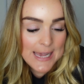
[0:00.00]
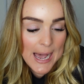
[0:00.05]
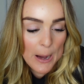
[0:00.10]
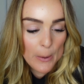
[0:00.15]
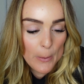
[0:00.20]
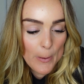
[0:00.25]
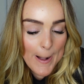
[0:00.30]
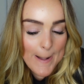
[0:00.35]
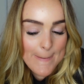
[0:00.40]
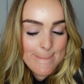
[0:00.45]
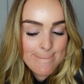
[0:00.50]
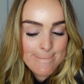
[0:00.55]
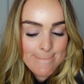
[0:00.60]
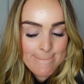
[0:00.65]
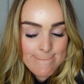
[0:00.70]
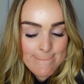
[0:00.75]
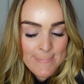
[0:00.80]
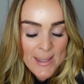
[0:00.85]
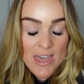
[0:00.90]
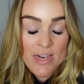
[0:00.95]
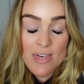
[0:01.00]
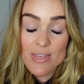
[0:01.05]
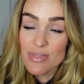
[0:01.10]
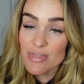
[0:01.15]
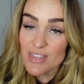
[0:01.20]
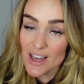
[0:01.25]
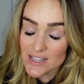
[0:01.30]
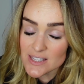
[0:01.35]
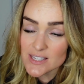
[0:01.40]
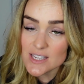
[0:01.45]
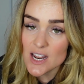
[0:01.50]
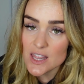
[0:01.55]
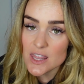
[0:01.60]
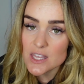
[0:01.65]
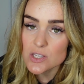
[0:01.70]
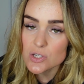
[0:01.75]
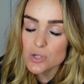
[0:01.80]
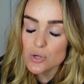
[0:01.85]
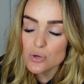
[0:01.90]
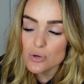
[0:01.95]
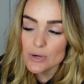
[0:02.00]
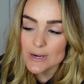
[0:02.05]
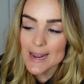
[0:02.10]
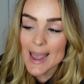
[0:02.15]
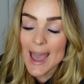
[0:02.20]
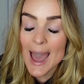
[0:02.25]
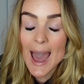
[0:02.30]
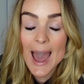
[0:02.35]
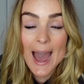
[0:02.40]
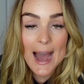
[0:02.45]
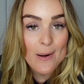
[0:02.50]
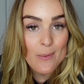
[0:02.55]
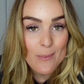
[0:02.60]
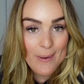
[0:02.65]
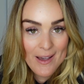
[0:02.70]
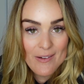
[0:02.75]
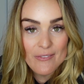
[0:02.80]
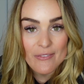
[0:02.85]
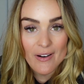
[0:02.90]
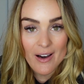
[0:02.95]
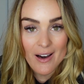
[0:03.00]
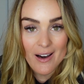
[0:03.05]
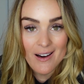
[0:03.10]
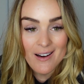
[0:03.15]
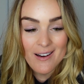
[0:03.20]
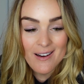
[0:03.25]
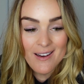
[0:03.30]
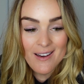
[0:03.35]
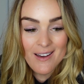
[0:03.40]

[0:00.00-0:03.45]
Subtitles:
out? That's another story. However, I'm